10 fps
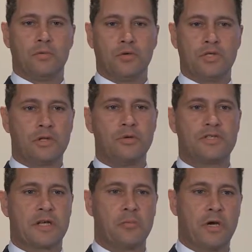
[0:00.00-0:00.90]
was
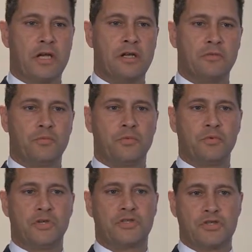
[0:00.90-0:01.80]
losing money
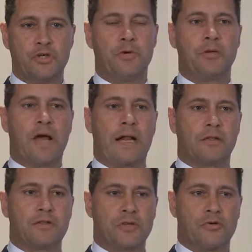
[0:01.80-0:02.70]
with stupid
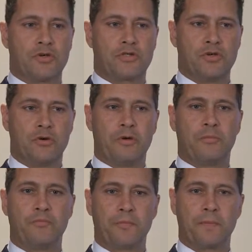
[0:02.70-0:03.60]
battles across
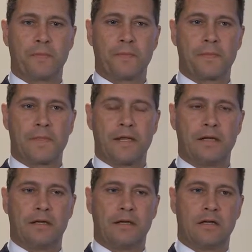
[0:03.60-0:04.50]
Europe,
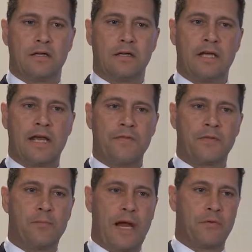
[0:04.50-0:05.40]
he had the
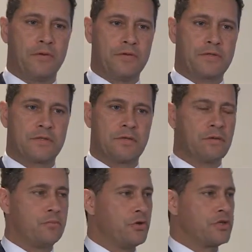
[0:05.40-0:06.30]
barons
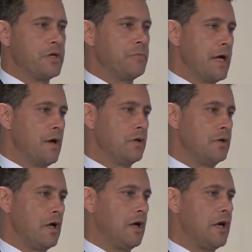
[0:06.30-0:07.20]
push him down
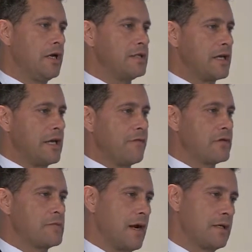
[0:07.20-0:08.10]
a line to give
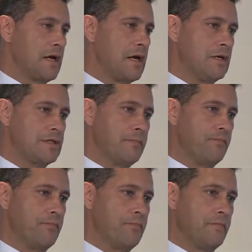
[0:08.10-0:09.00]
us Magna Carta.
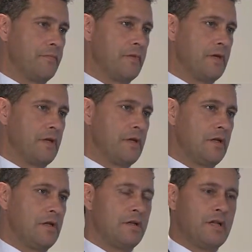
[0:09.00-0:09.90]

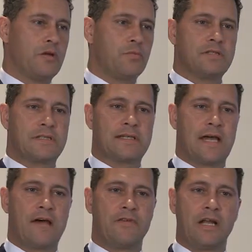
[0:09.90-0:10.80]
They wanted to
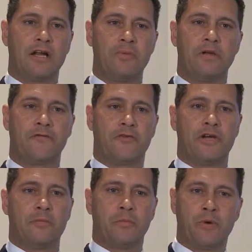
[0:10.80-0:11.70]
have an element of
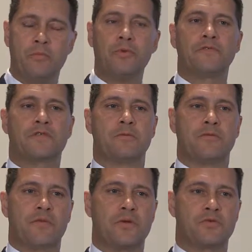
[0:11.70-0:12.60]
freedom and remove some
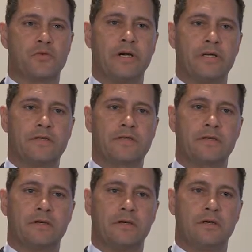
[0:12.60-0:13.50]
of those rights
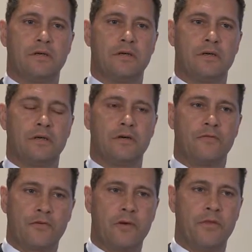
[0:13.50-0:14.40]

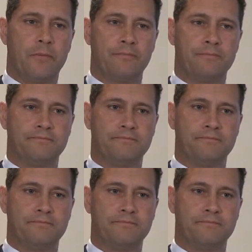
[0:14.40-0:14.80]
from them.